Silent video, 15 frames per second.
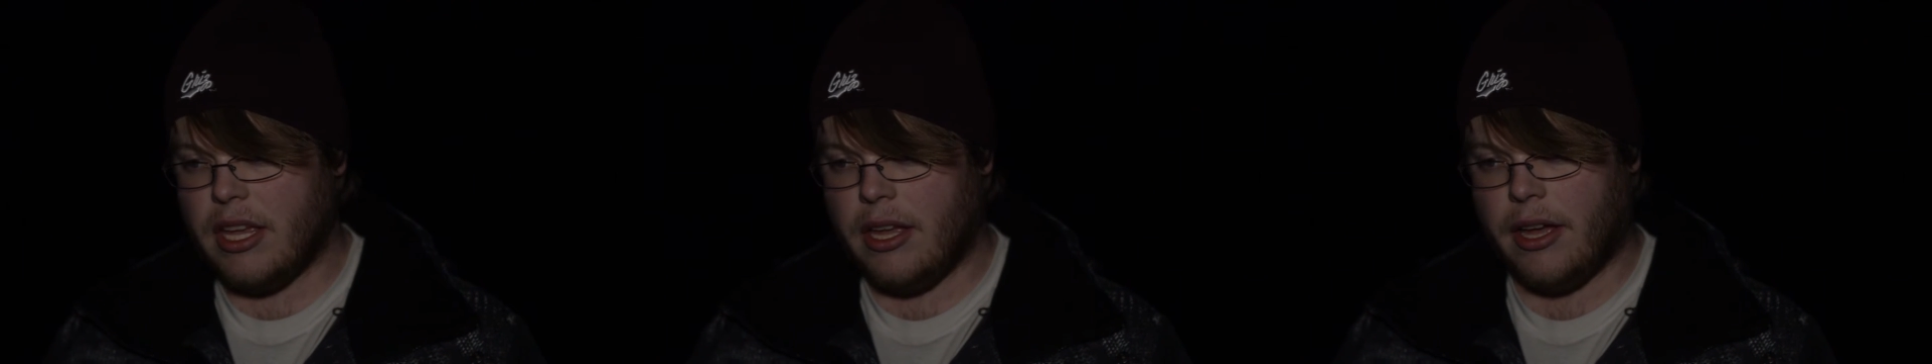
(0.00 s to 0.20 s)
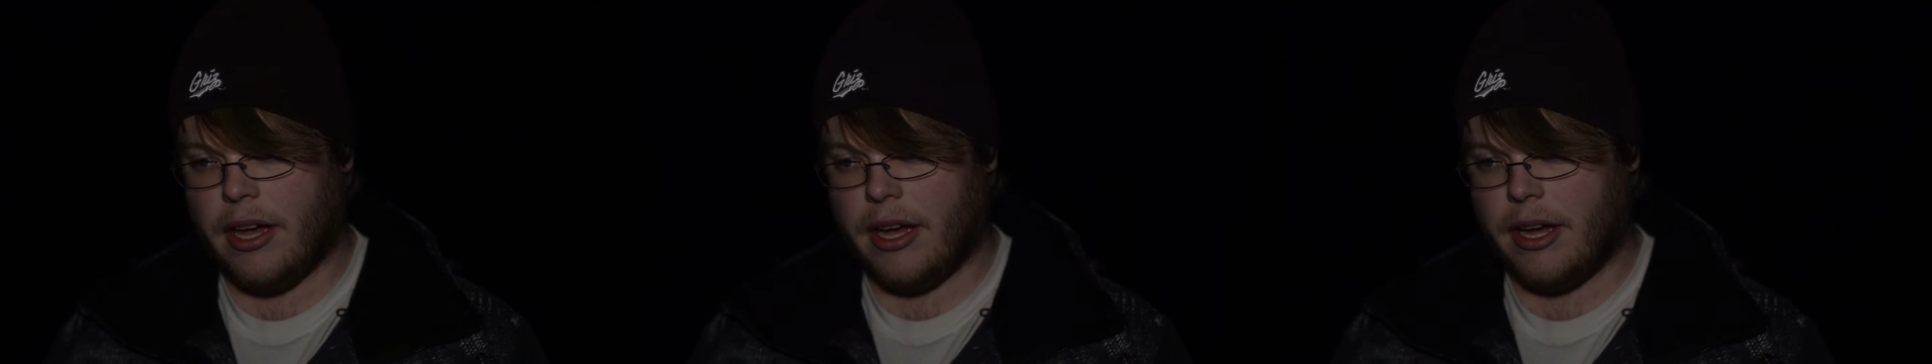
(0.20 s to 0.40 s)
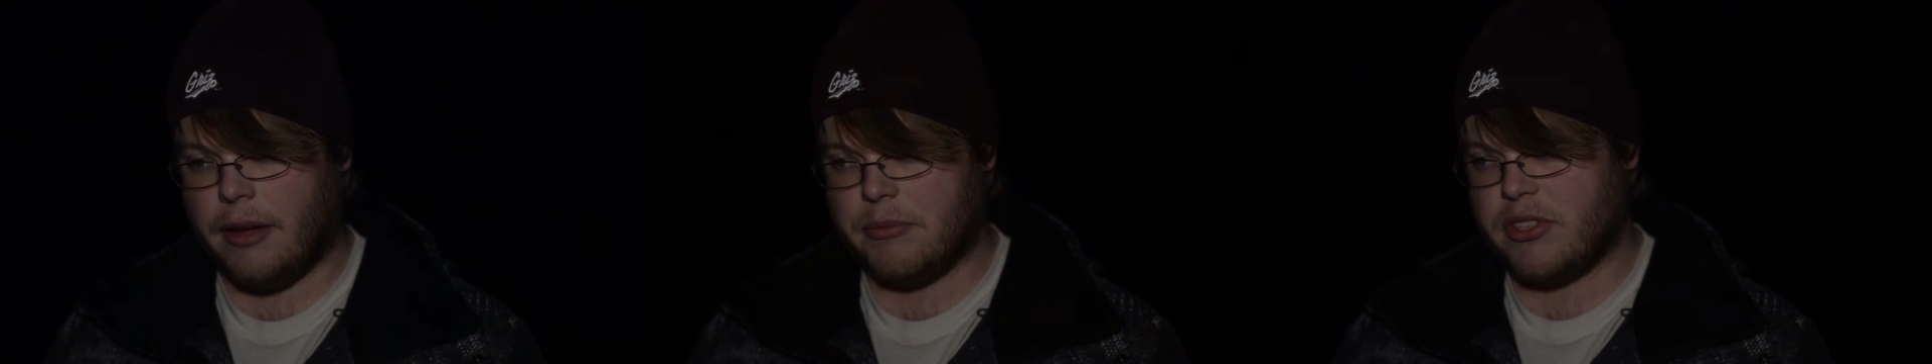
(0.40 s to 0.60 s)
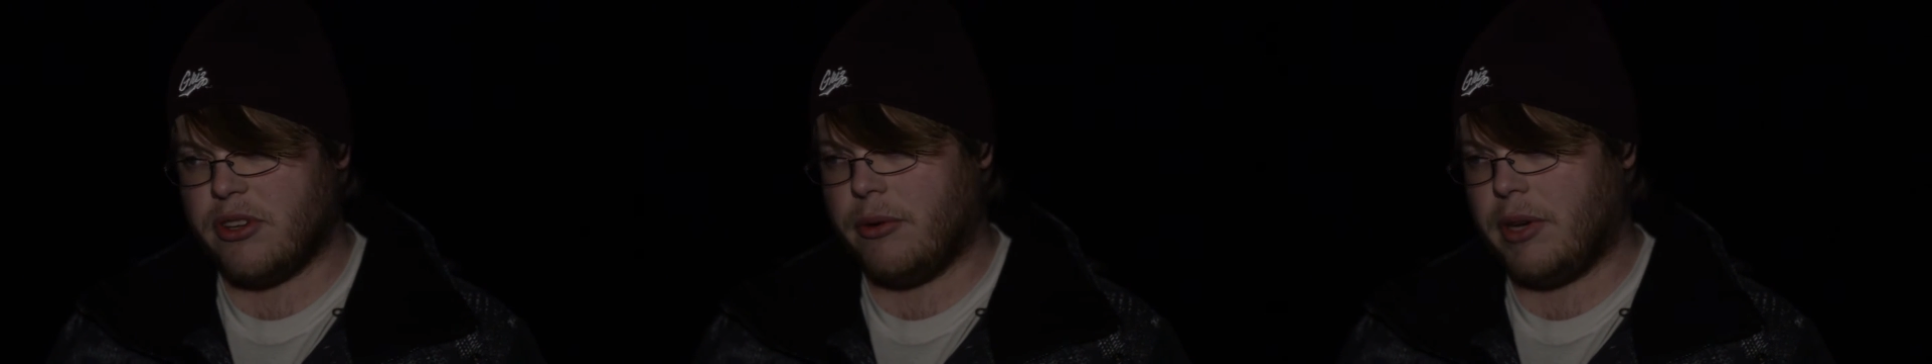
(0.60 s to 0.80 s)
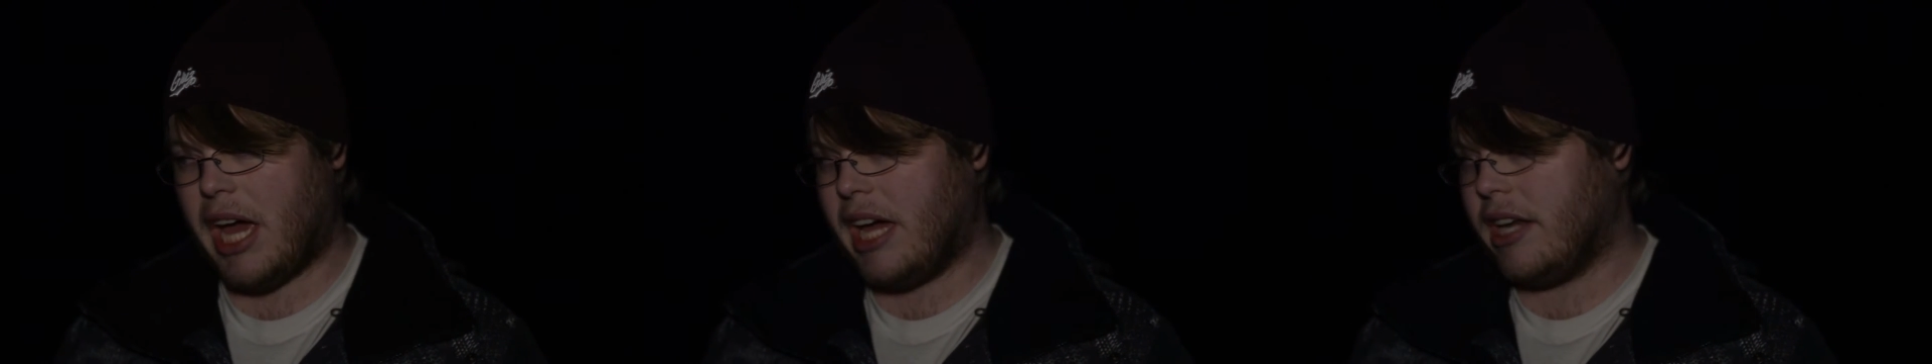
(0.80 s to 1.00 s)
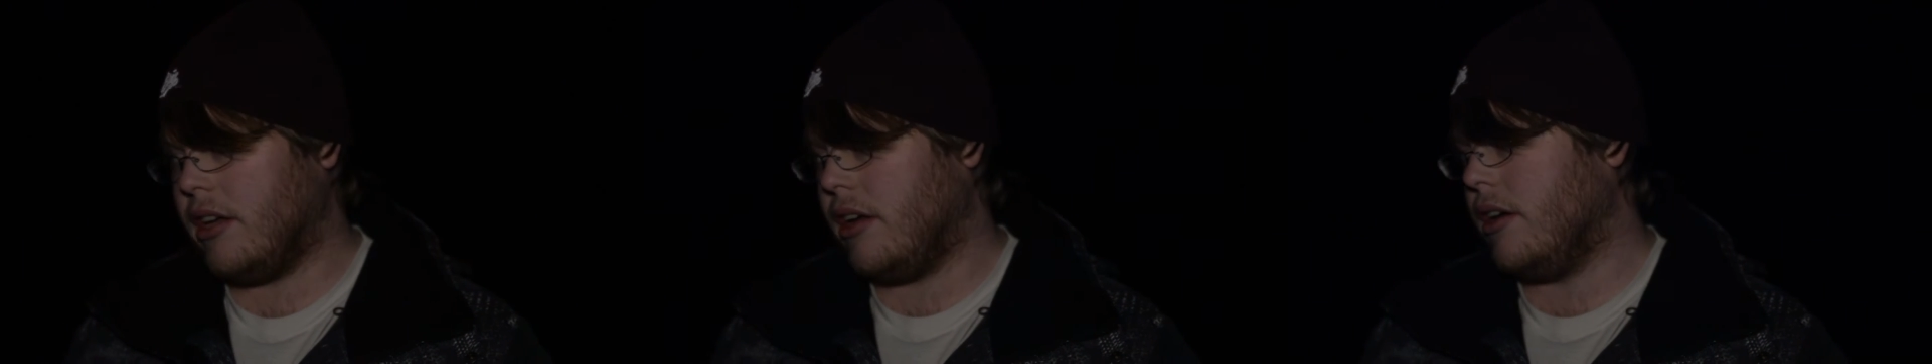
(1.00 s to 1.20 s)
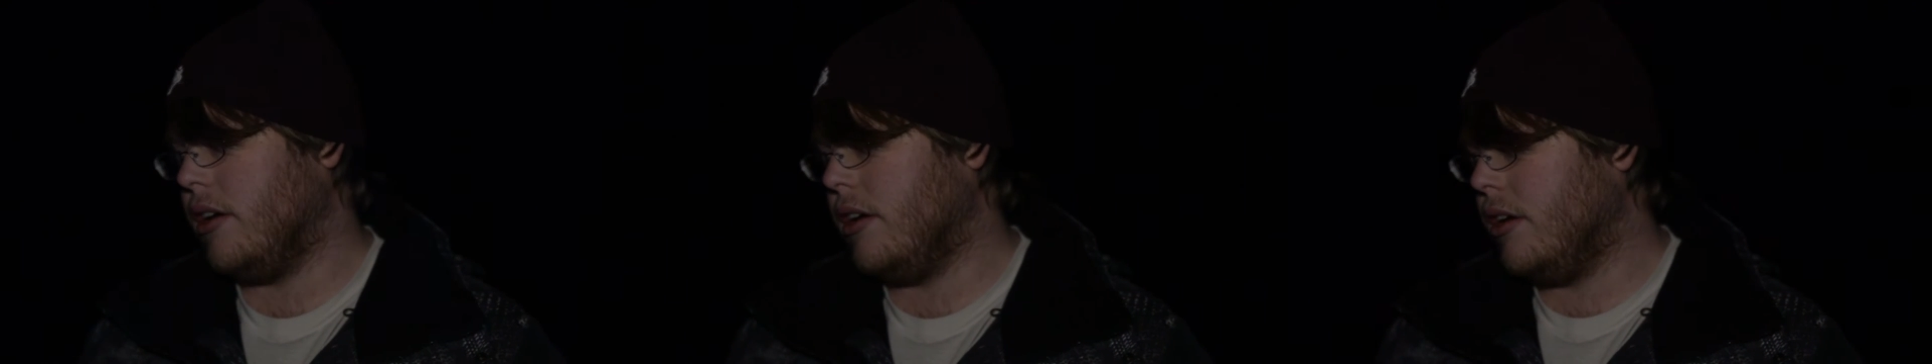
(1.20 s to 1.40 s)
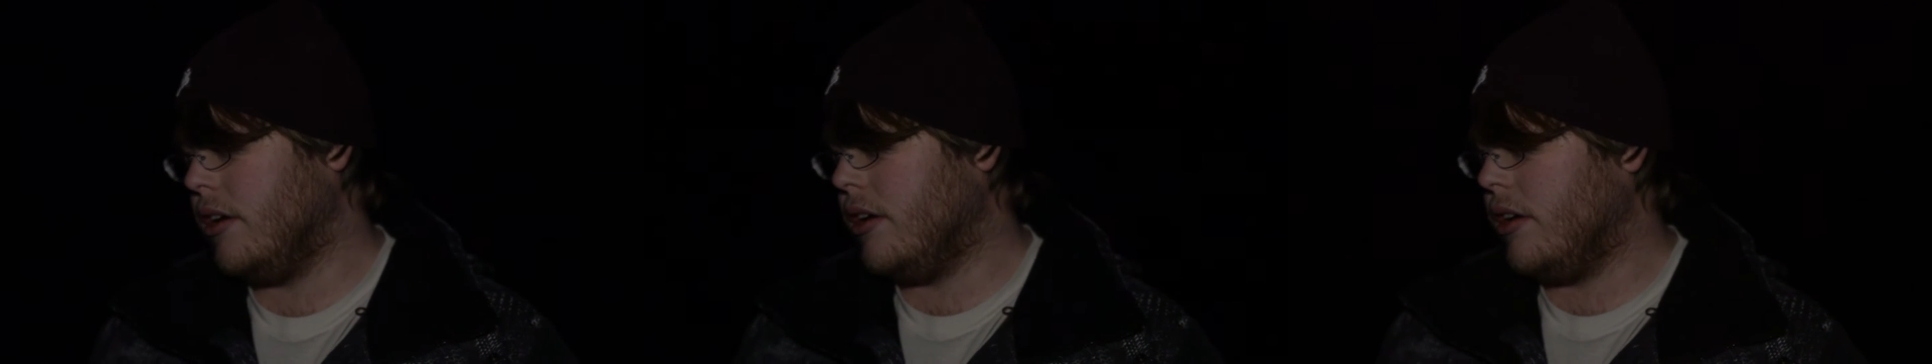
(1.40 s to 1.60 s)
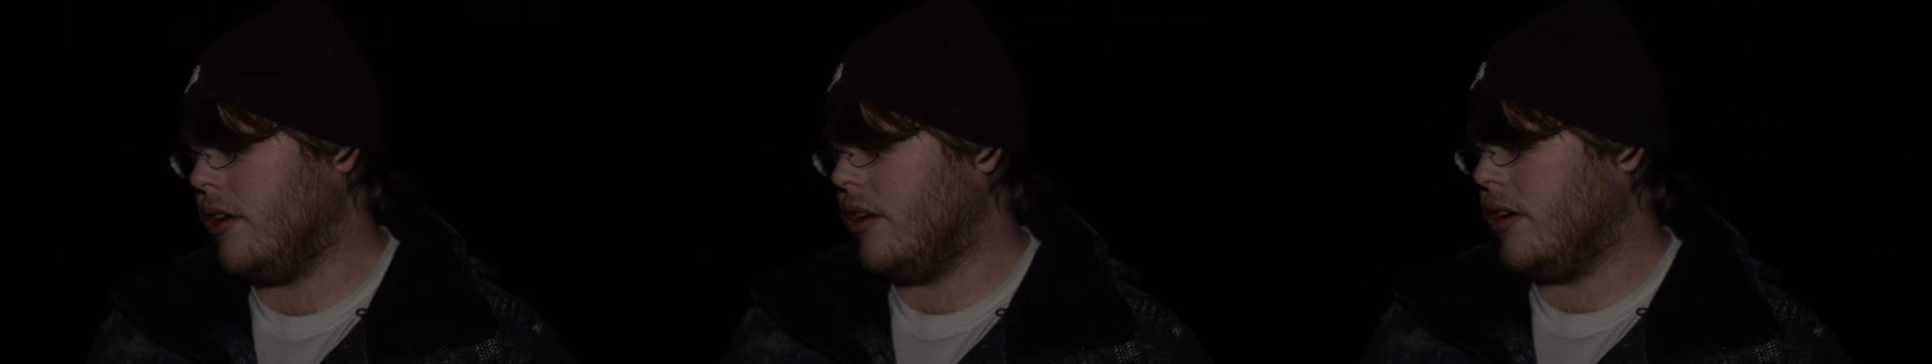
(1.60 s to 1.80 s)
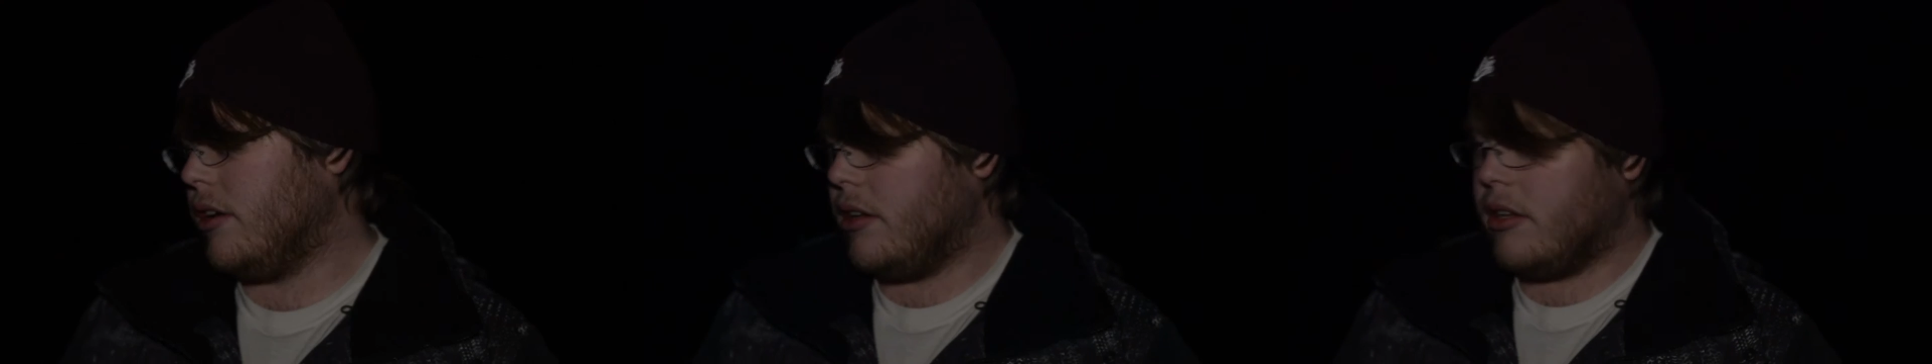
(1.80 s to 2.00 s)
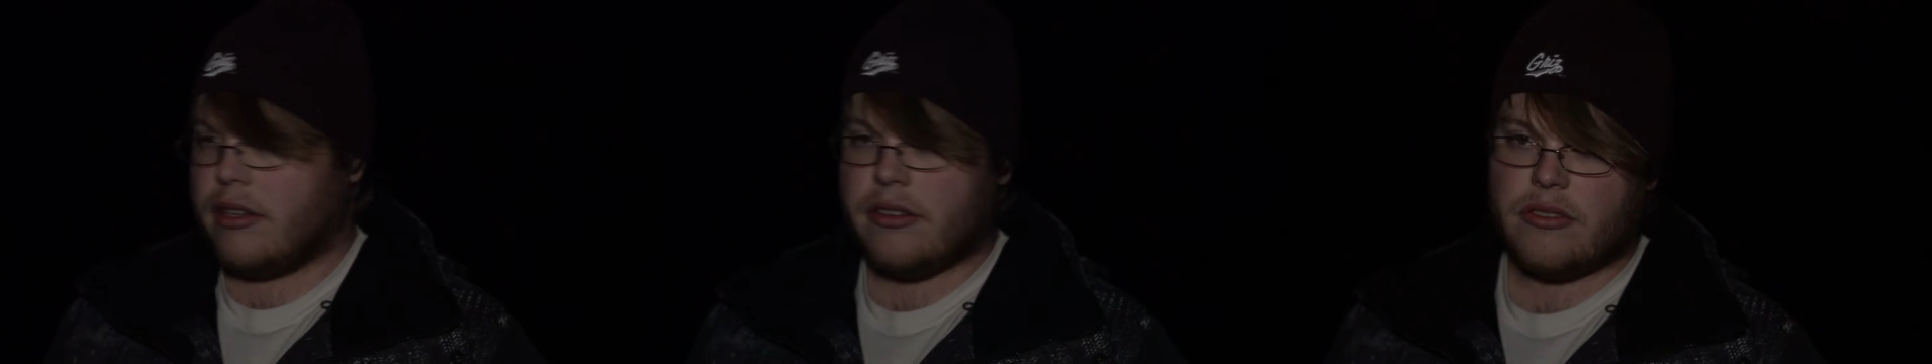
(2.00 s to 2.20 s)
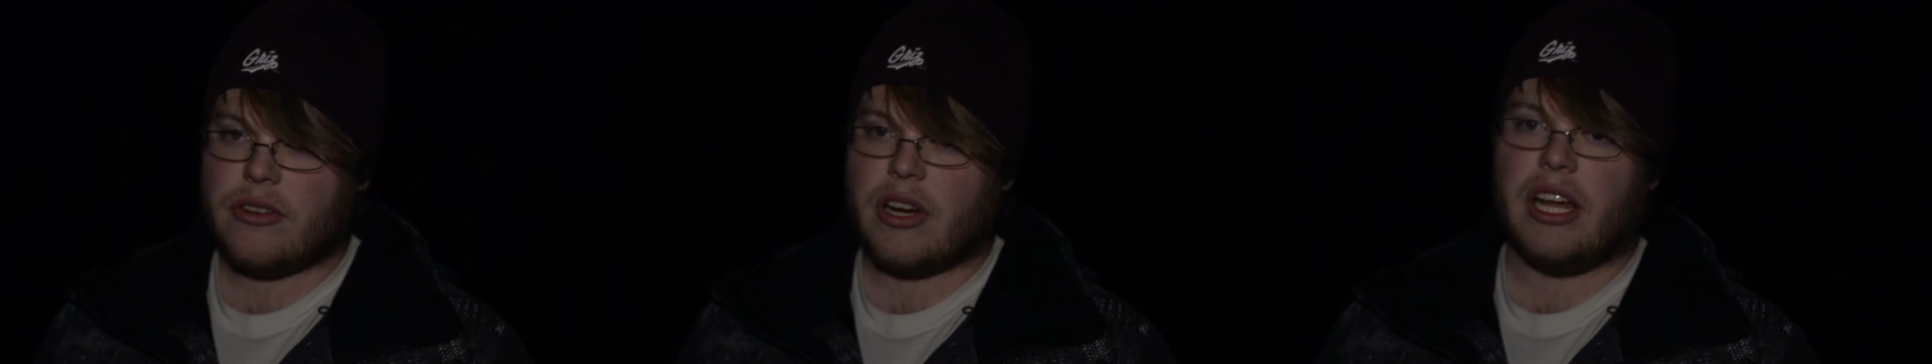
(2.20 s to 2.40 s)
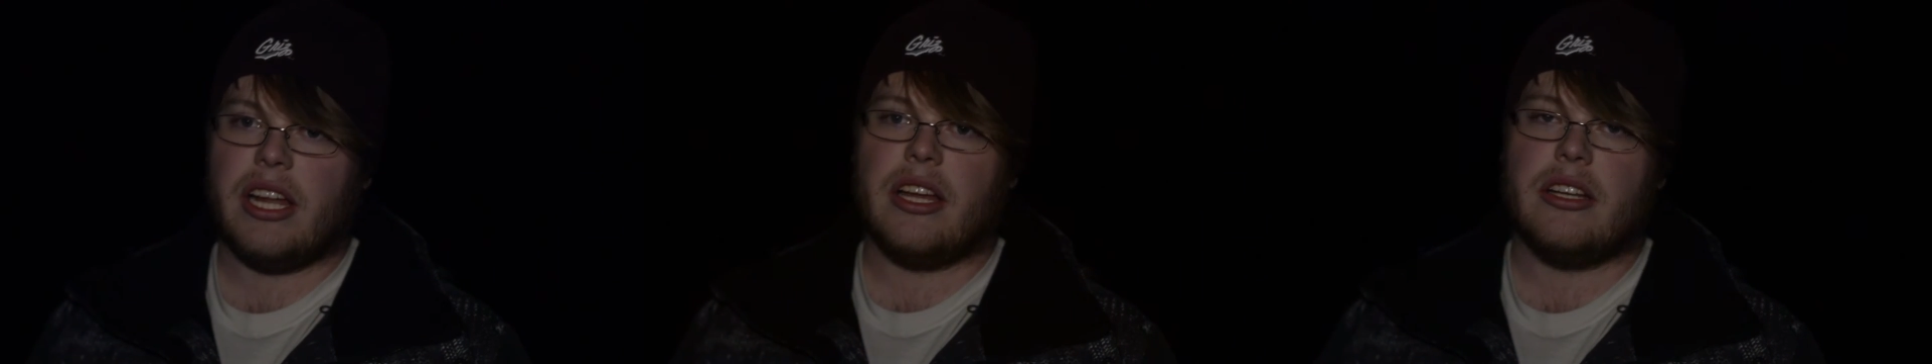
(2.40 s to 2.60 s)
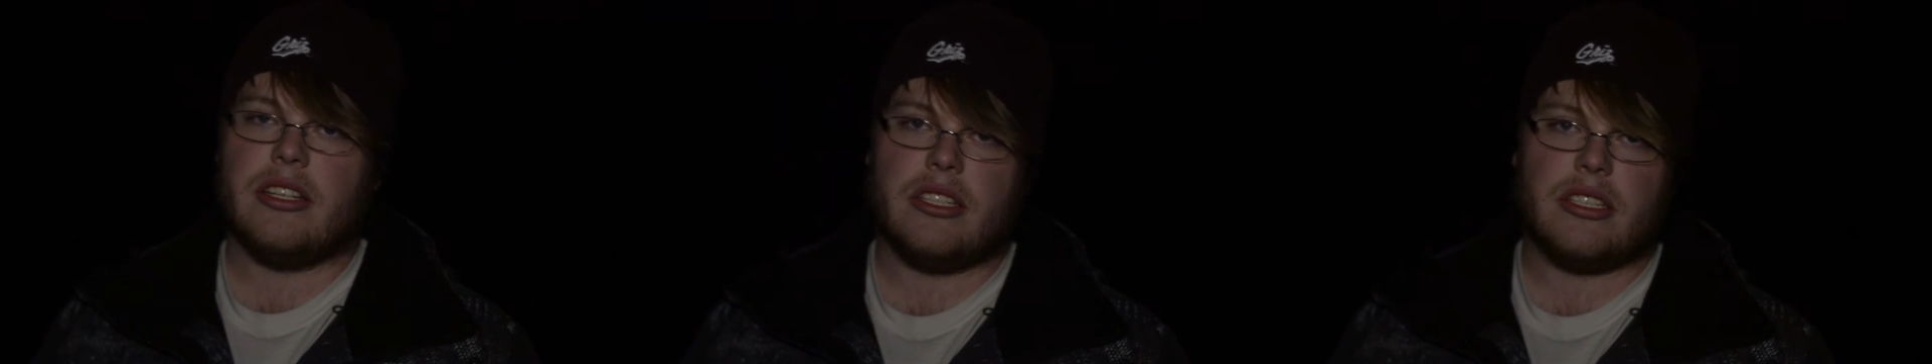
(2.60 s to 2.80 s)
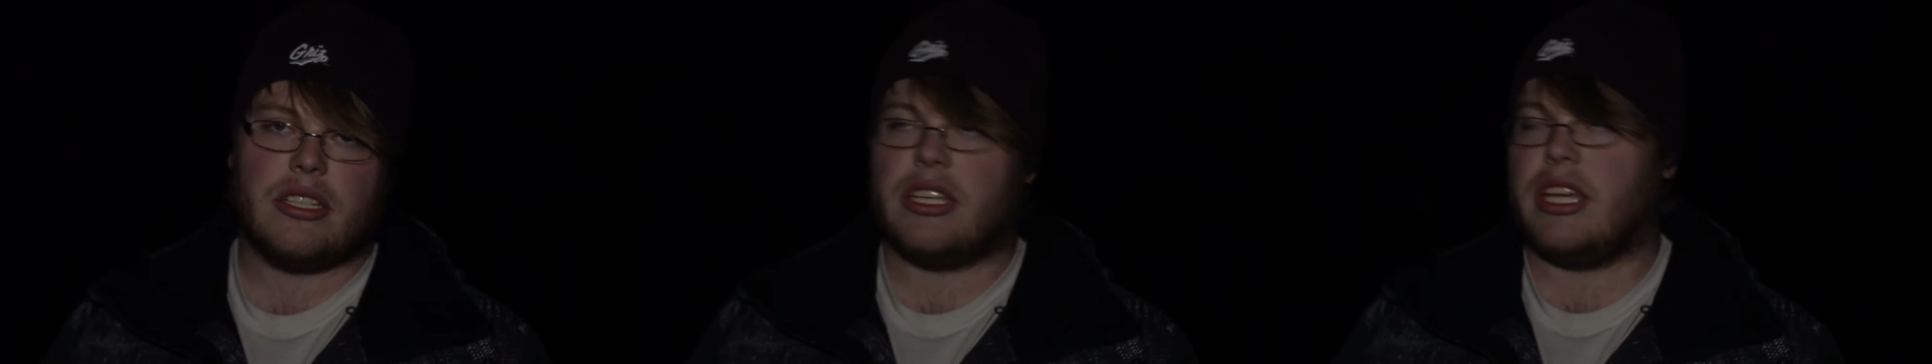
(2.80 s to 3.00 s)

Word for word: um, so we had to try and